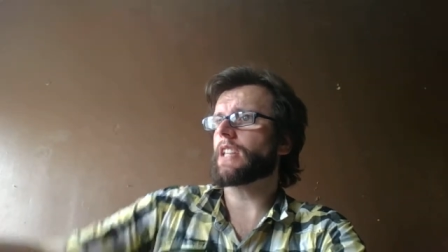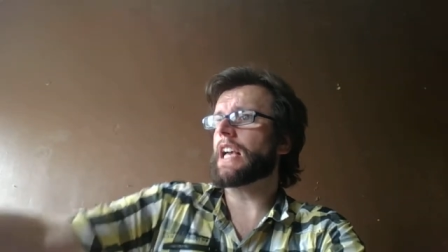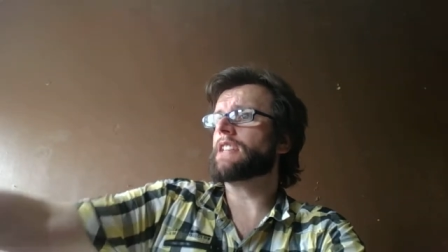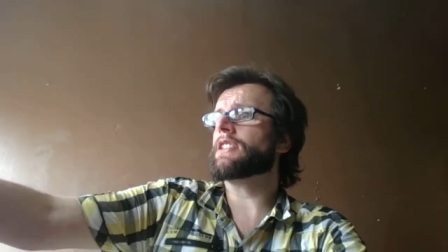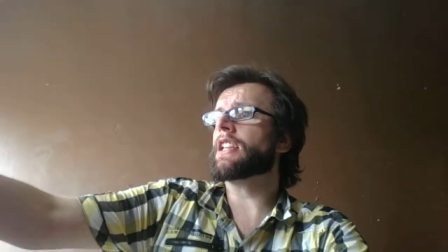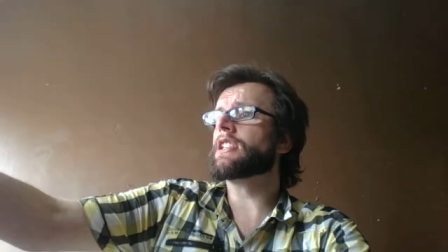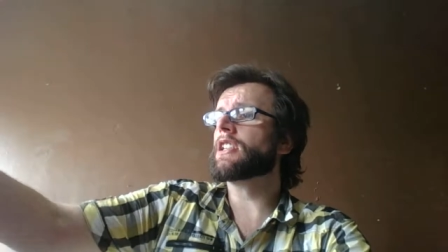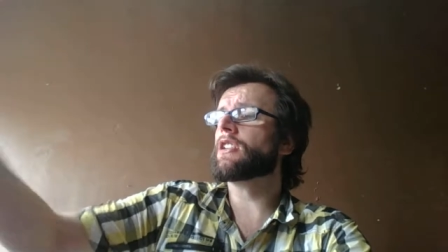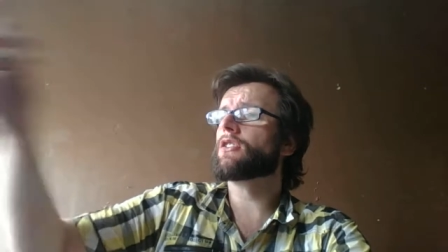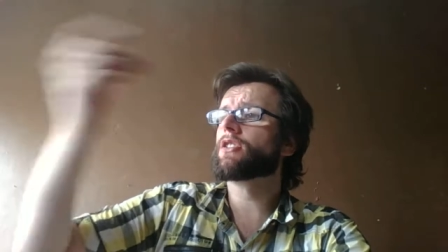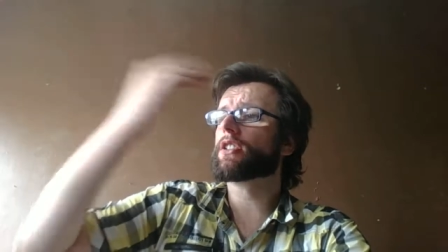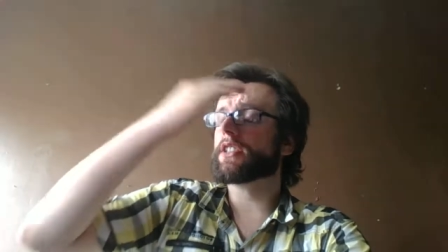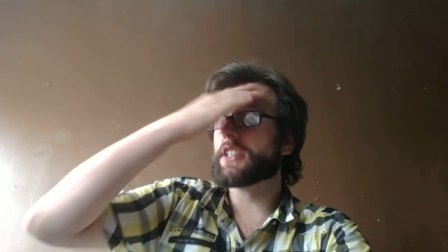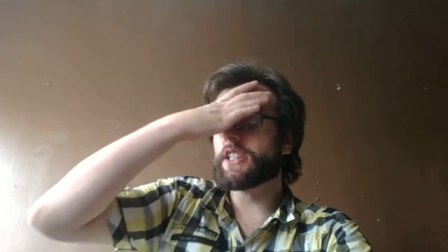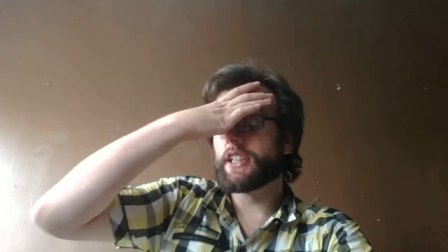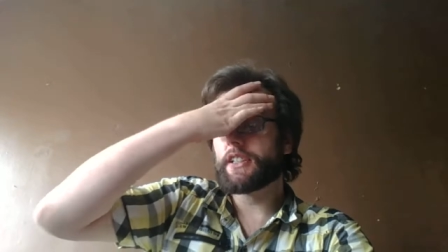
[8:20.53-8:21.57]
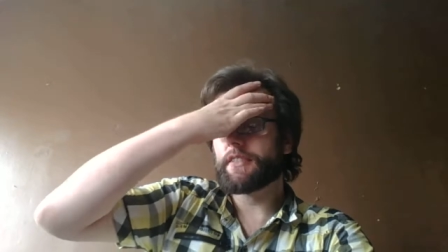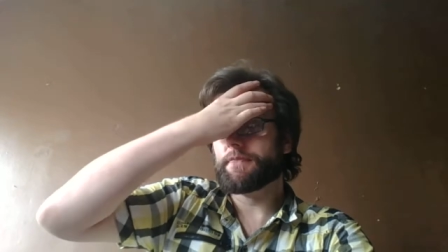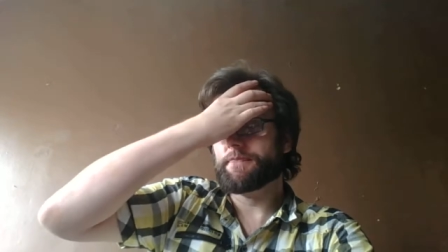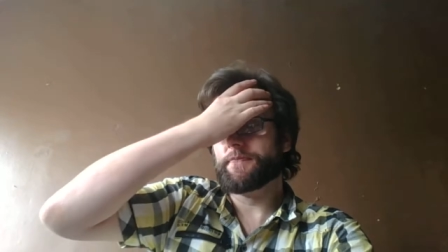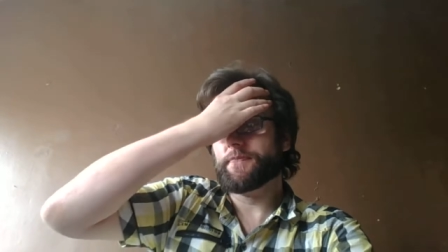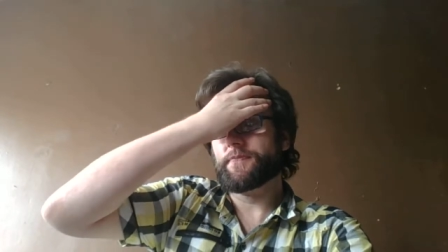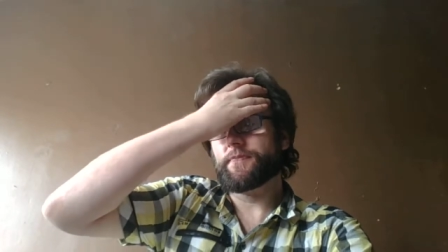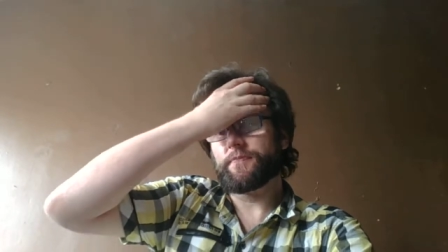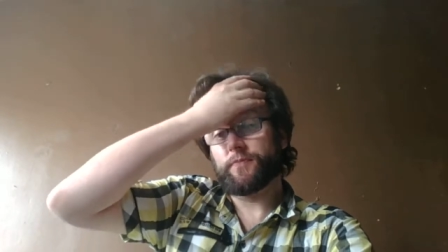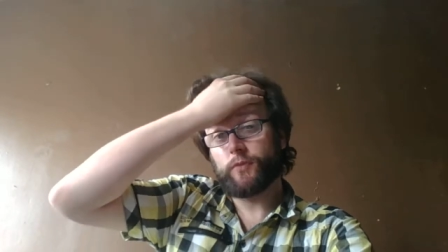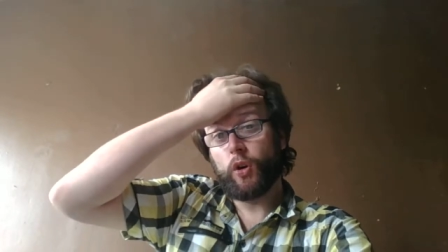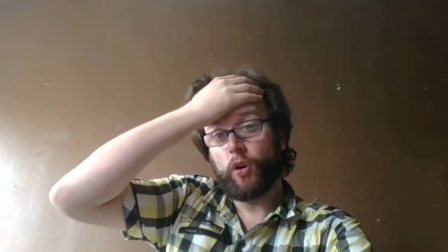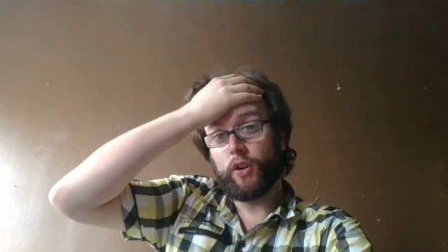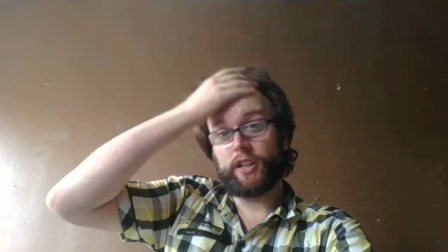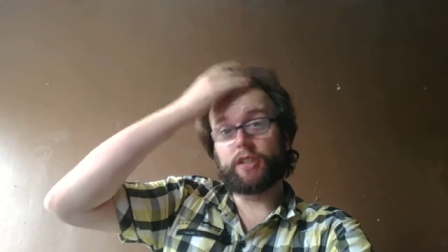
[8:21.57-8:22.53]
And then you look at the,
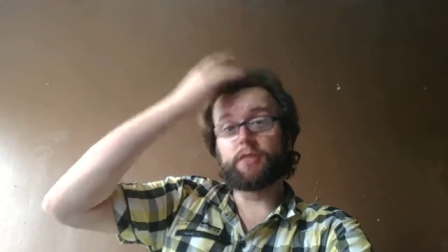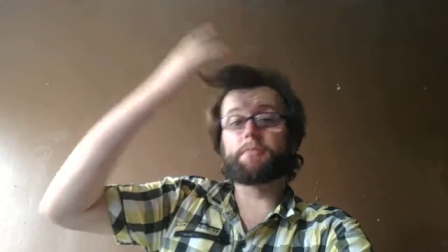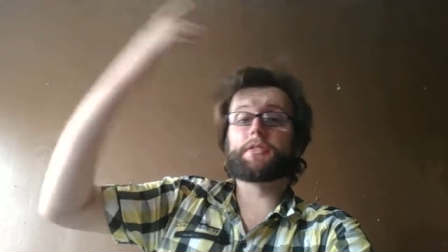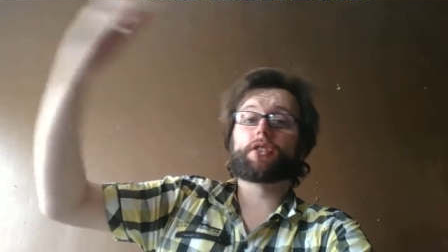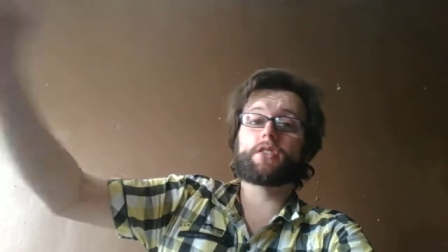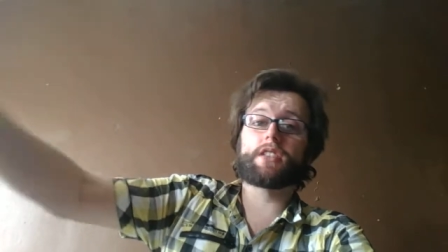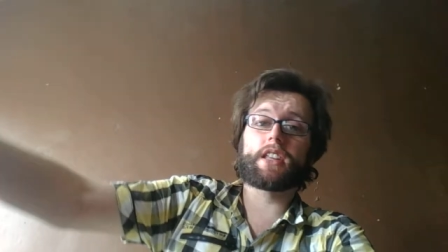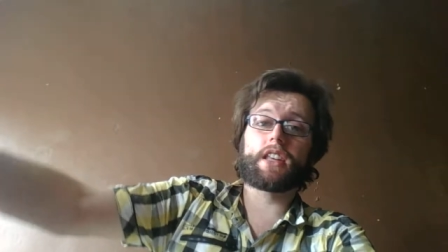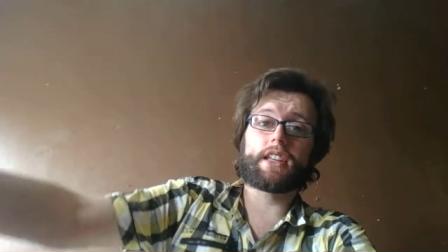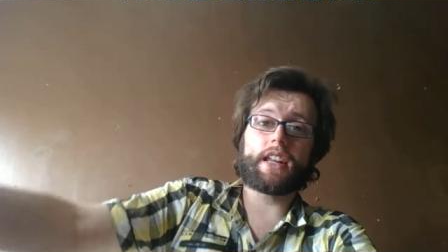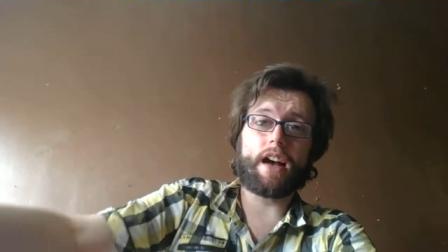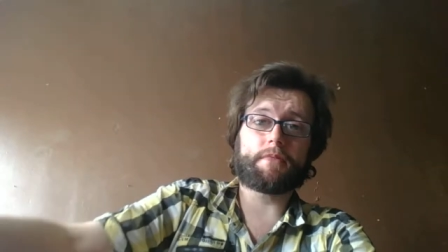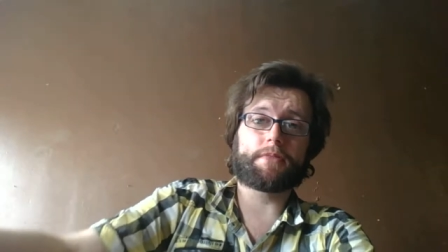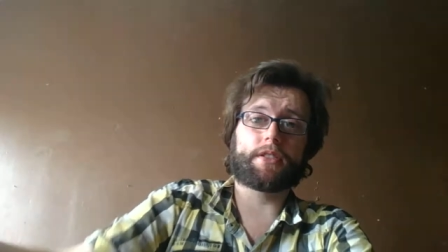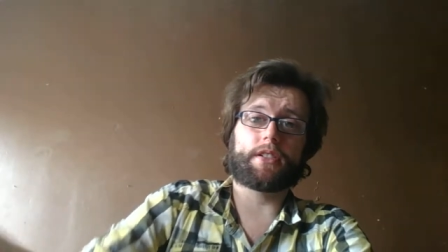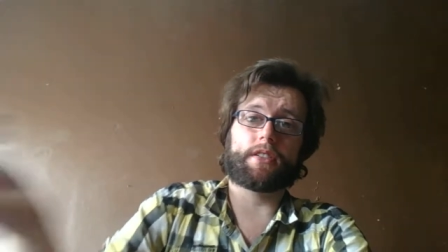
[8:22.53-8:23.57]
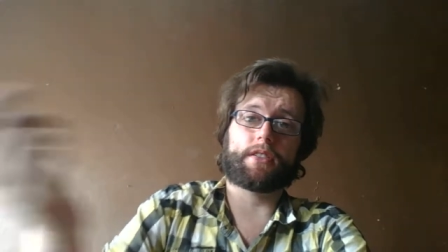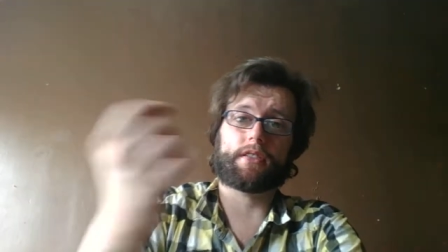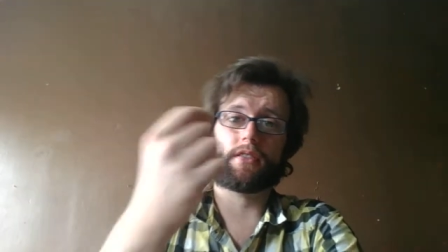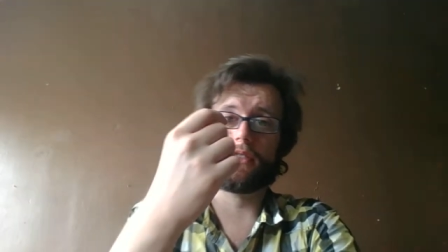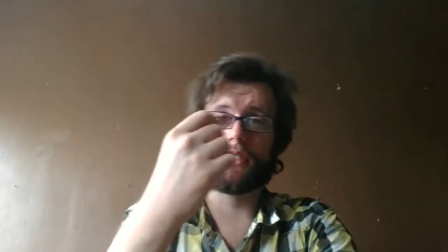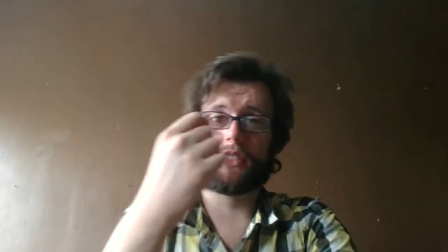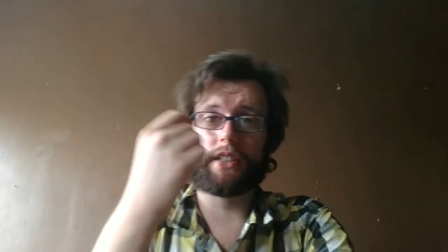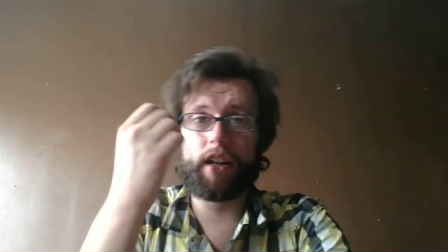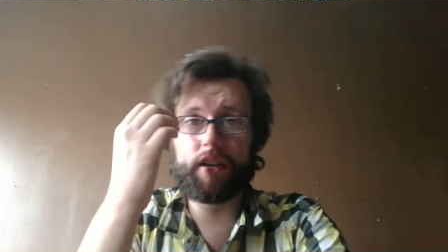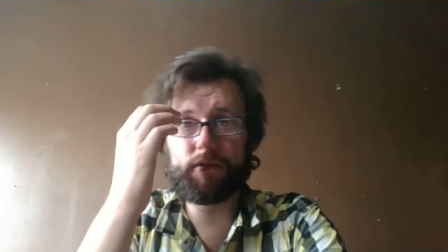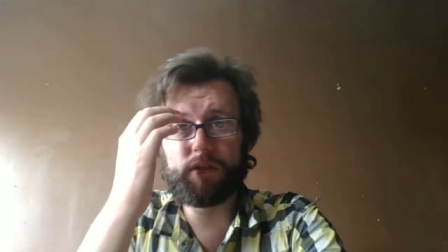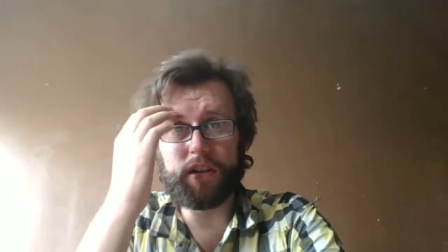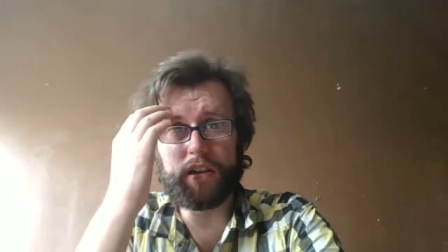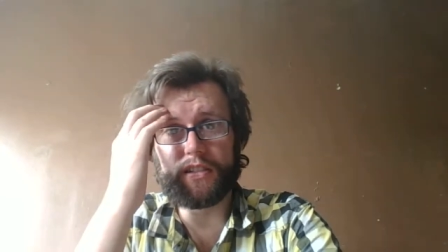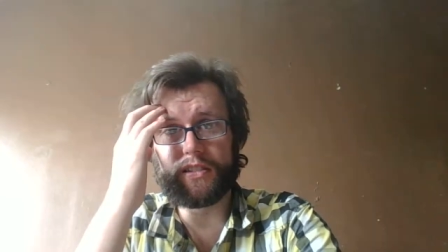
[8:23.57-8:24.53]
or it could be just the adapter. You know,
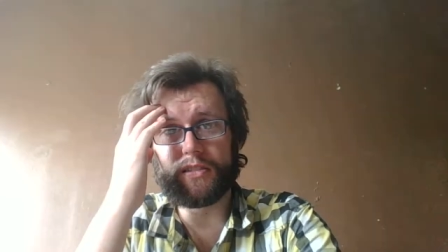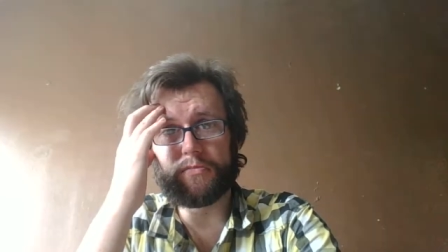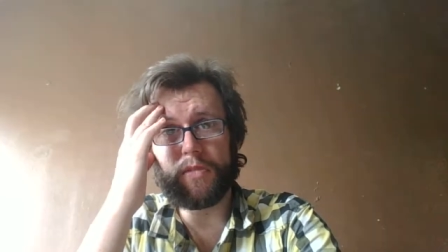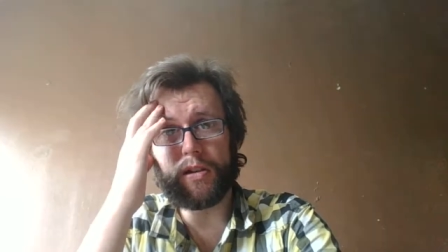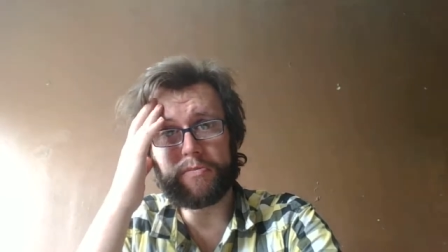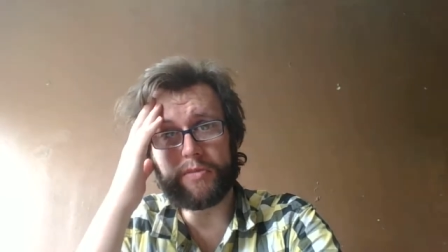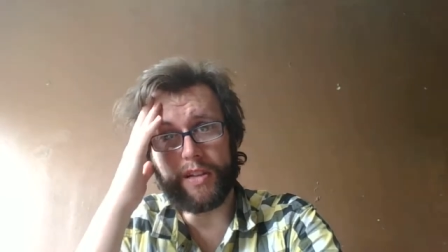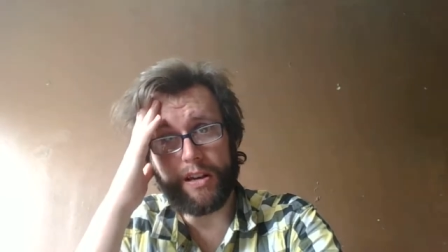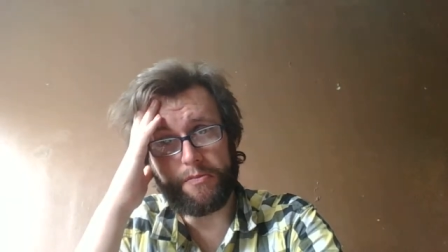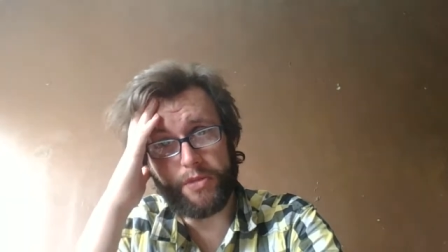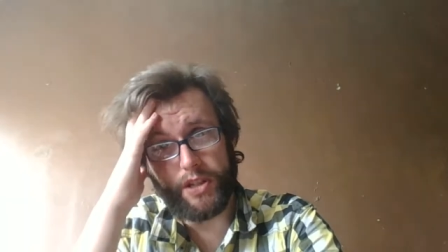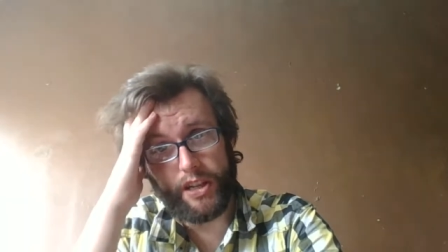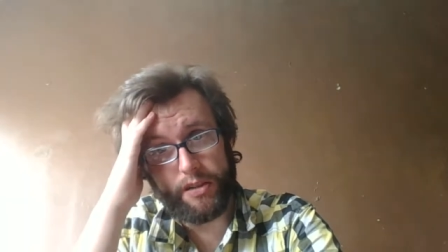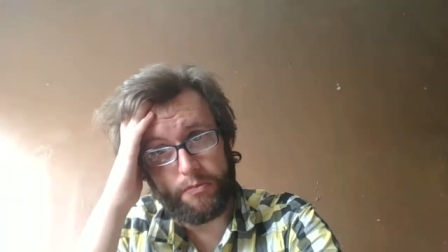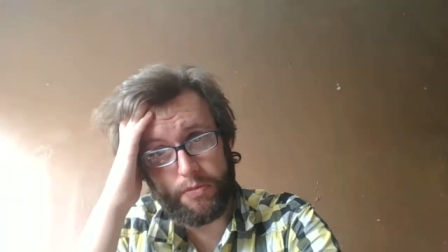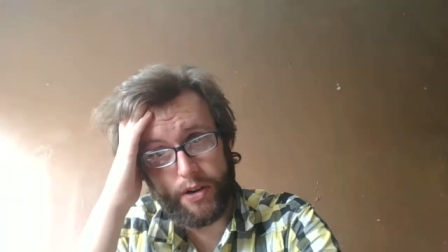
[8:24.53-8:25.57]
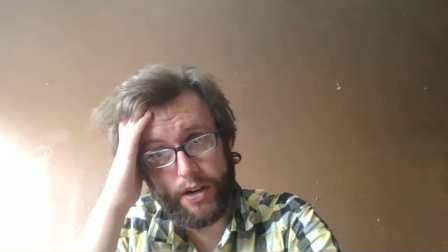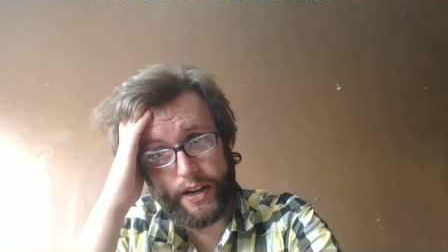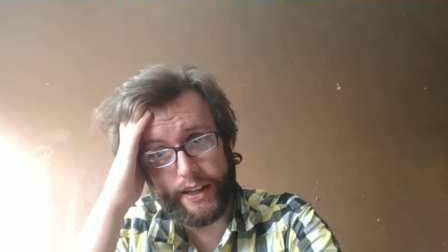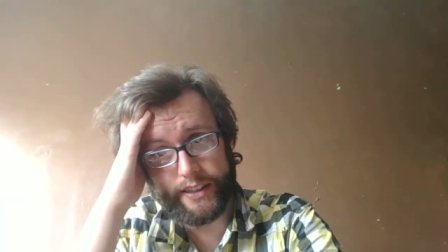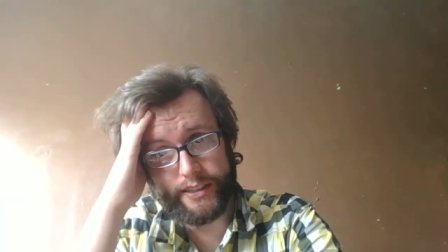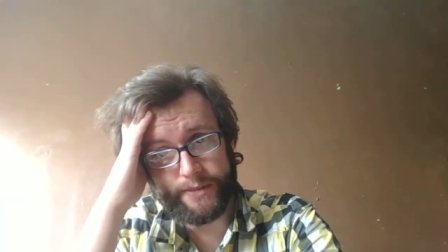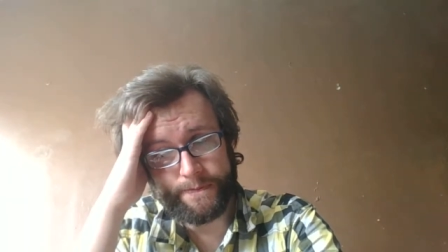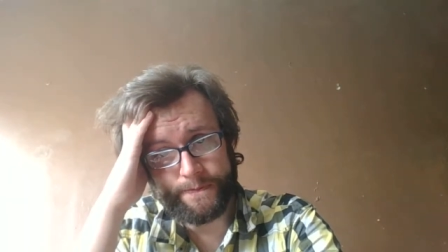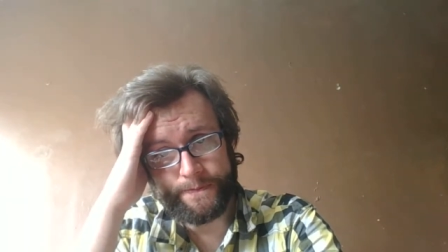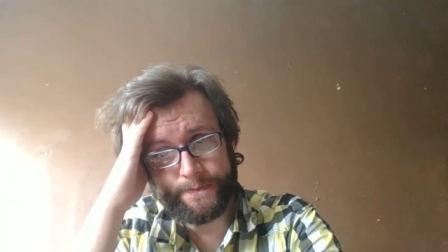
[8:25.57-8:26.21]
at the moment I'm shitting bricks.